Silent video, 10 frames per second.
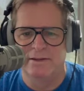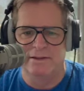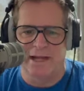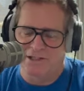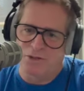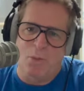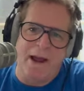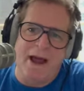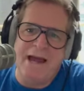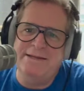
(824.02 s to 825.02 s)
That's the way
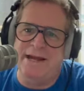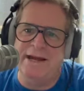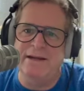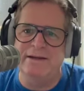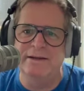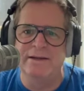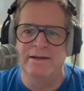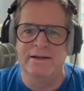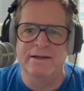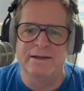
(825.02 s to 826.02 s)
I did it.
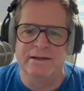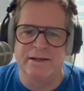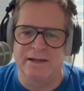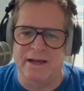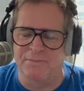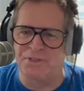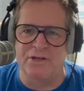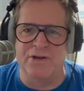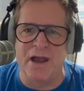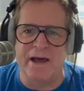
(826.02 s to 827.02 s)
I'm
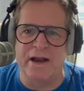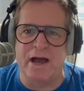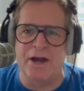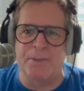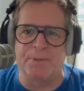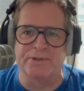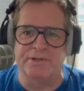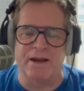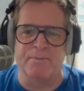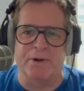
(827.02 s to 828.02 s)
still not
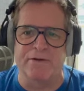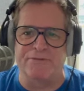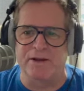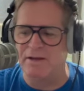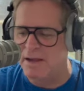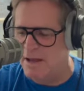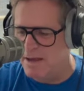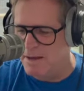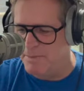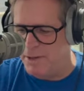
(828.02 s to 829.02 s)
100% perfect,
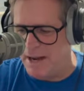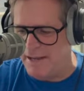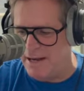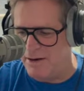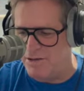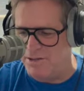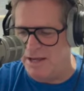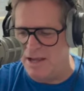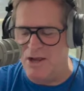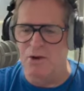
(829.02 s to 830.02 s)
but I
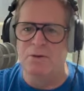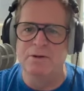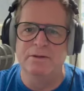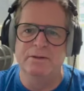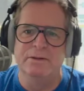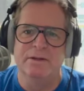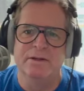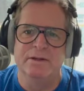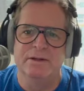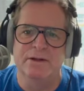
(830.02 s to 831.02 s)
guarantee you,
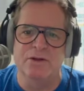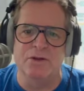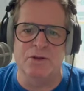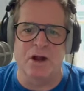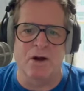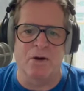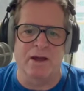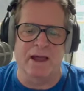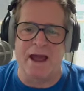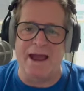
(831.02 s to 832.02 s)

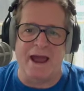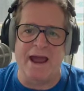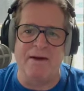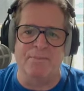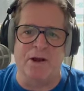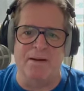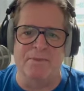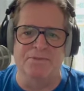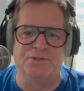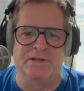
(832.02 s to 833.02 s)
I have
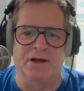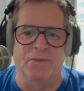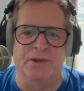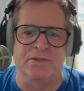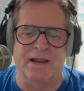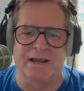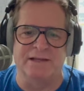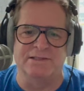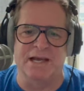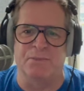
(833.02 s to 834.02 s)
problems still with, like I
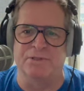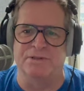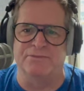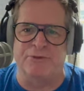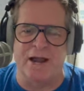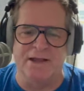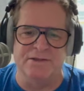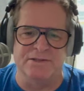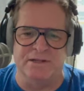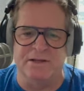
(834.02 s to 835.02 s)
said, with some
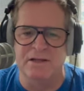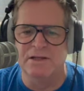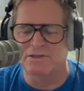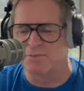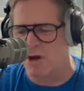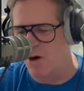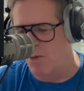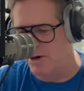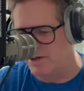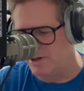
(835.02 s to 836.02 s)
friends and some
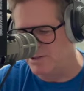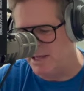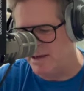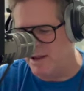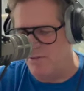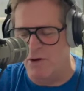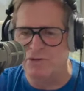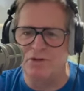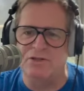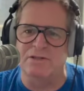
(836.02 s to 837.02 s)
coworkers, and
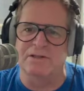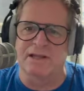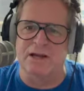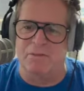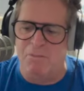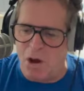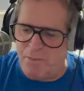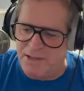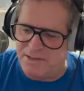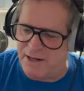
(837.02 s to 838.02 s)
those are just little
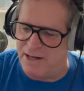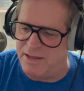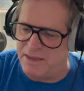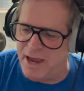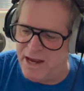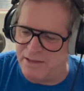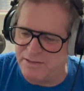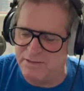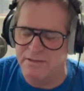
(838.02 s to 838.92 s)
momentary things.